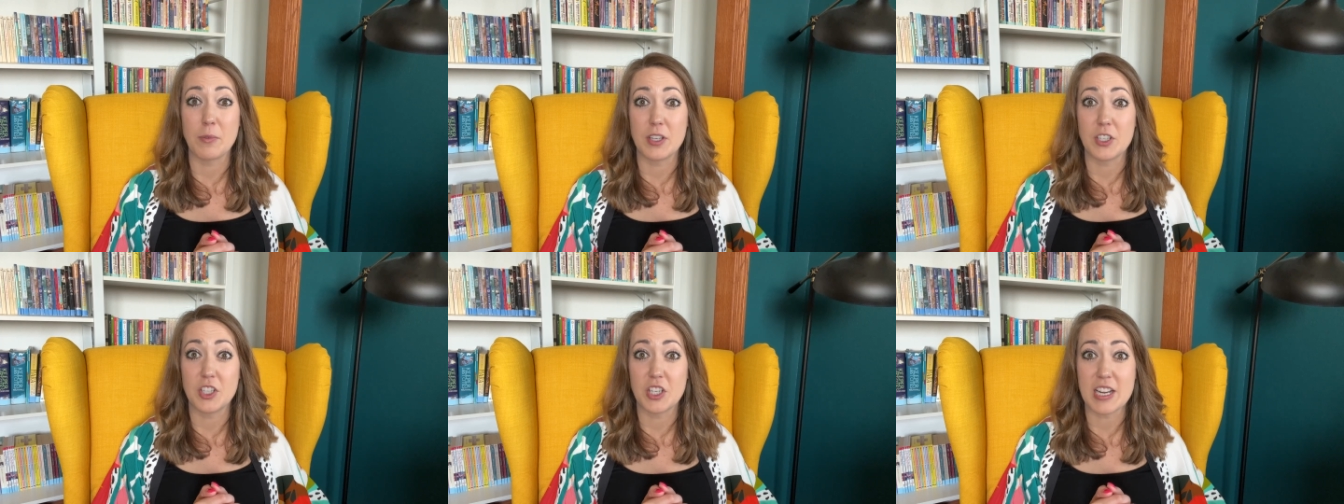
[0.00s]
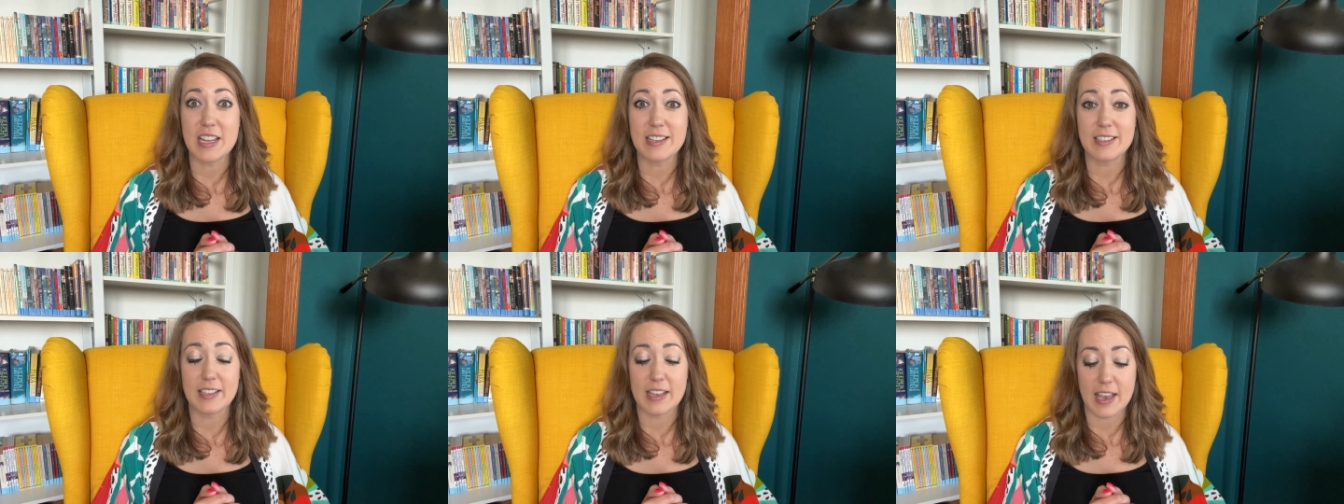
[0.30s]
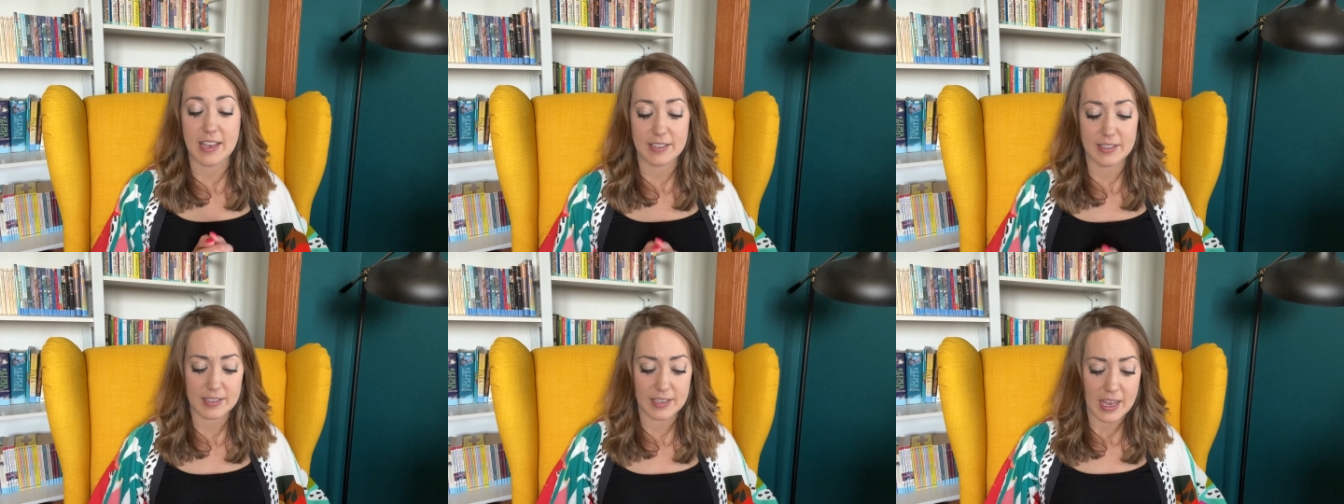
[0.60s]
with
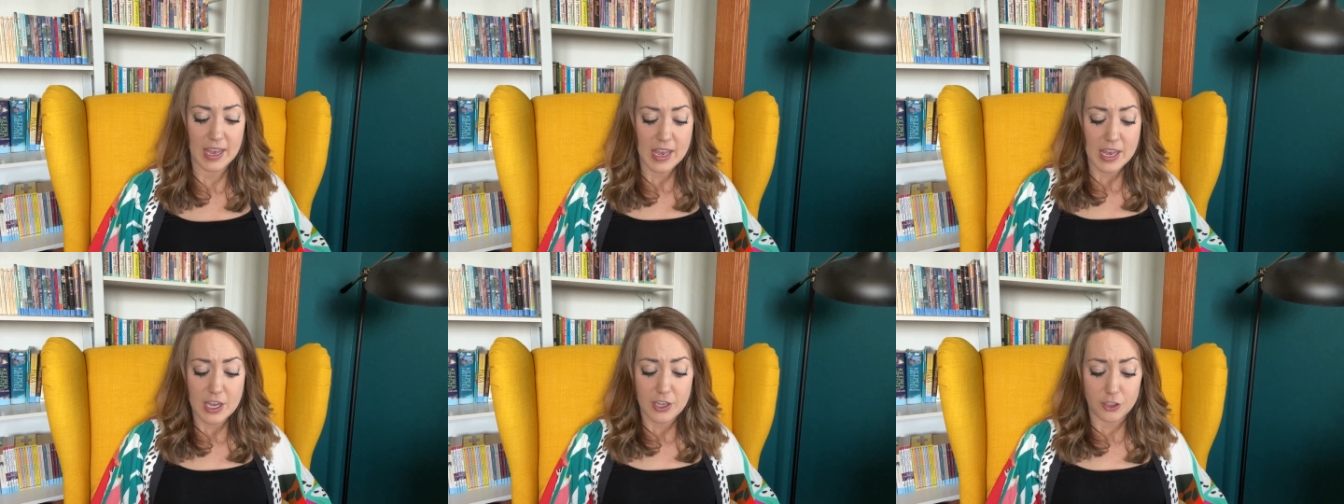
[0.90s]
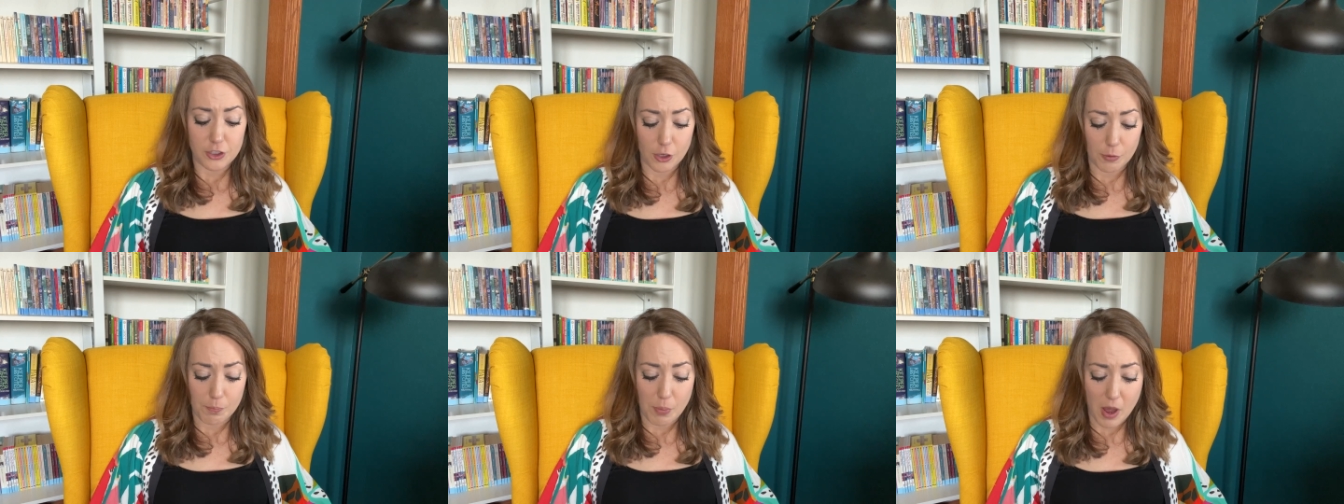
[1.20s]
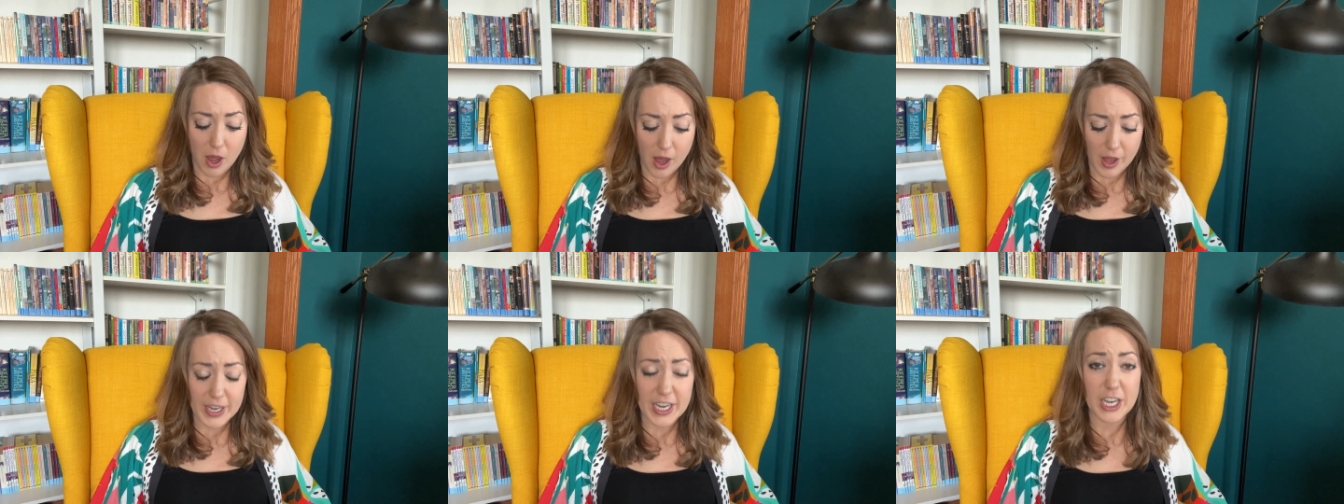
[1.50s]
Jesus. So
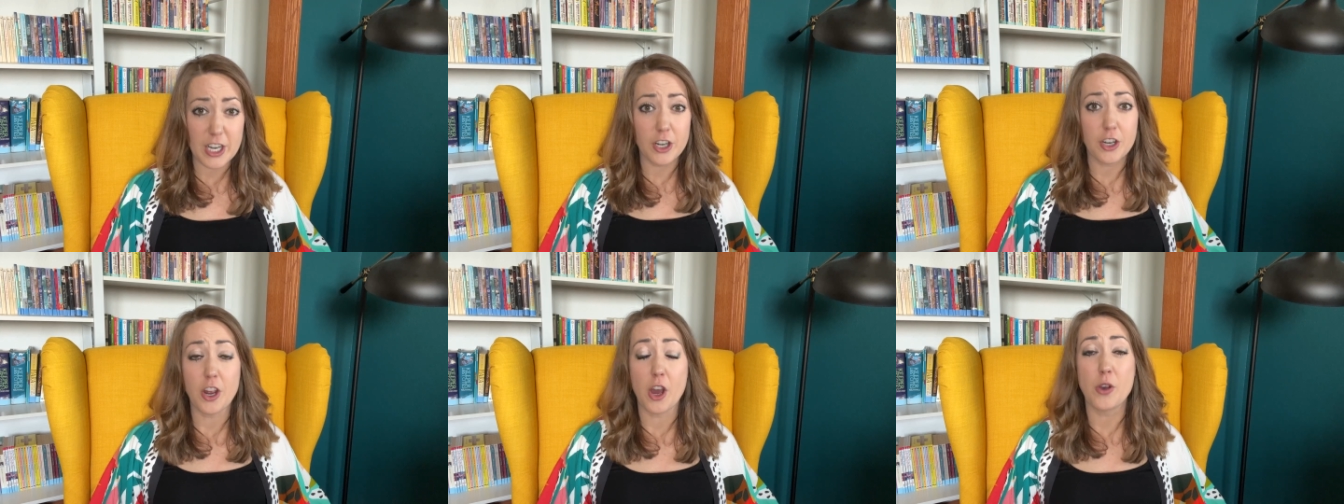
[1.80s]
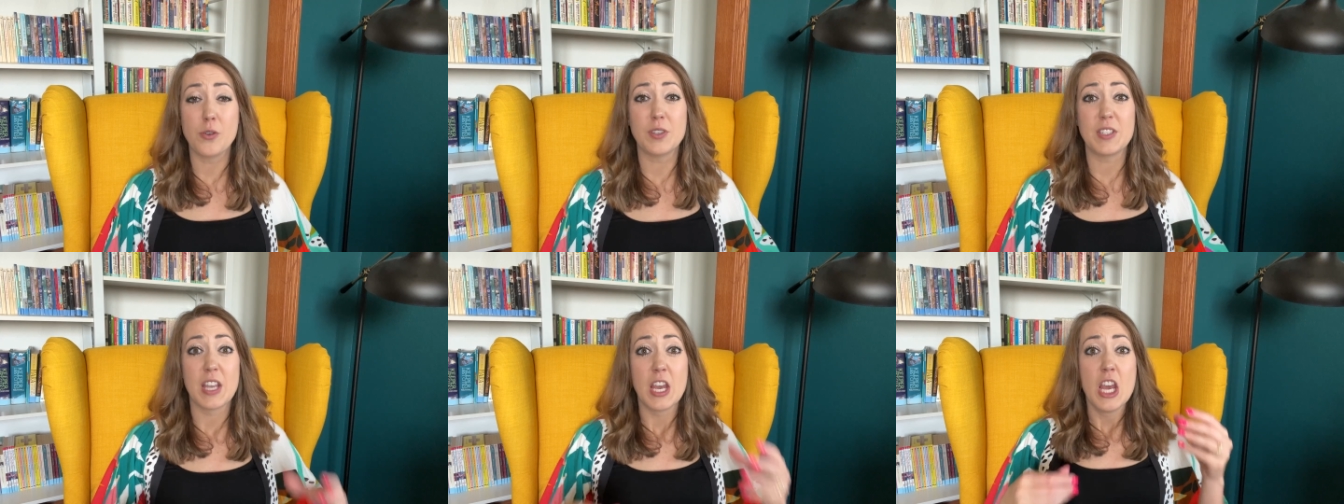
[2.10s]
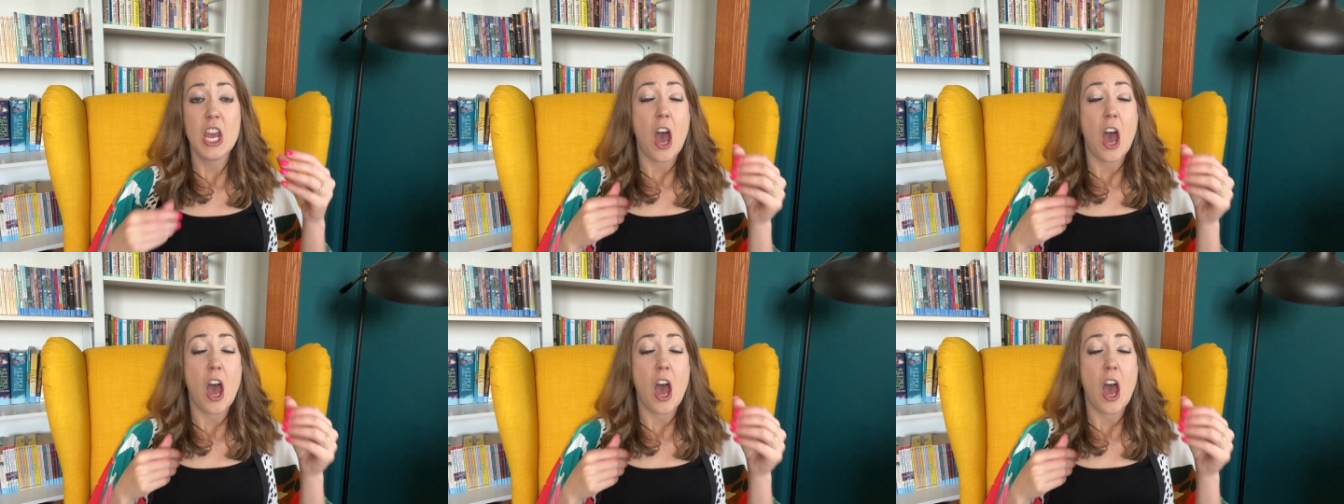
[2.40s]
Paul here goes,